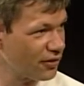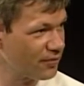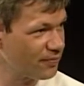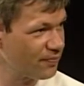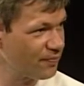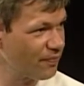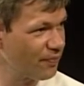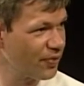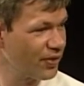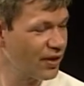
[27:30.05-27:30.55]

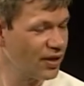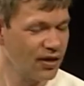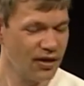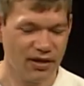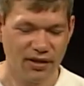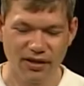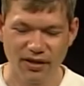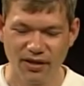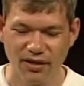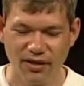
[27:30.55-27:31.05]
Yeah, you can
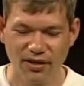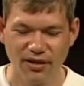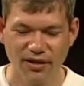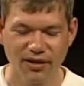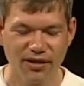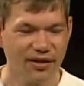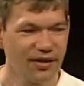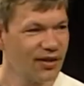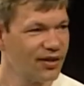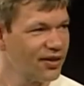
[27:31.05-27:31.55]
eat lots of
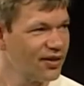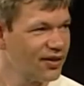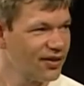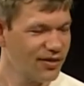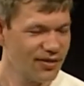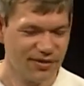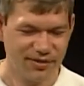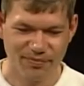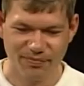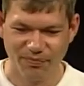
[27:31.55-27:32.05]
things.
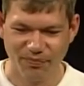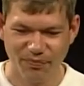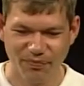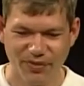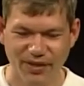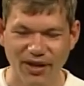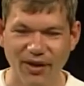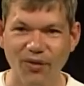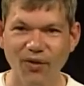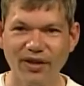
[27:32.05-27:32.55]
Brownies are
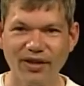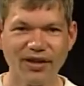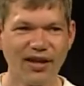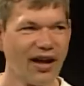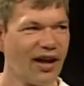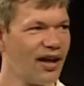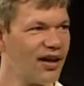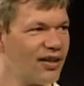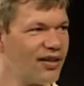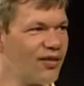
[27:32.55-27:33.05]
just, you know,
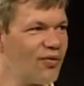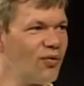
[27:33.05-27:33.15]
the